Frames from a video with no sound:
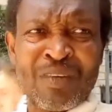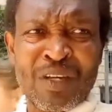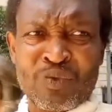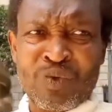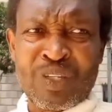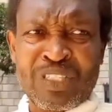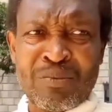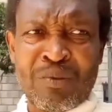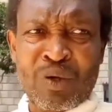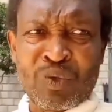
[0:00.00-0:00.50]

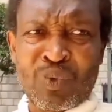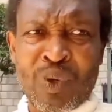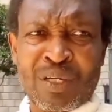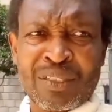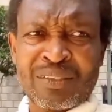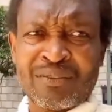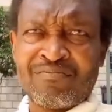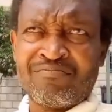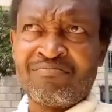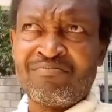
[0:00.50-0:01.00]
It was about
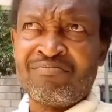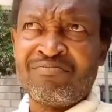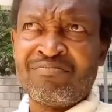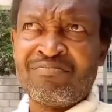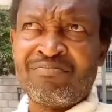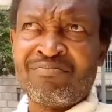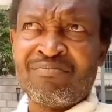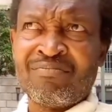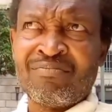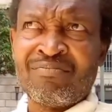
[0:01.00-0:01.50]
what?
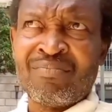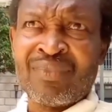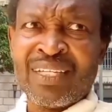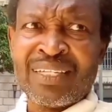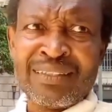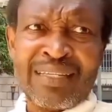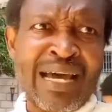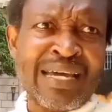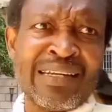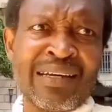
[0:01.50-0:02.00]

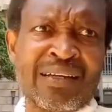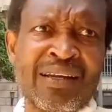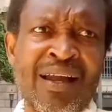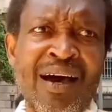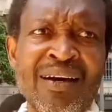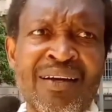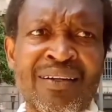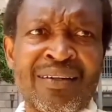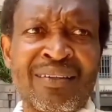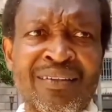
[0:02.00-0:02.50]
9
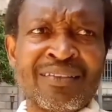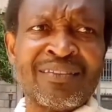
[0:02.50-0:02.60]
o'clock.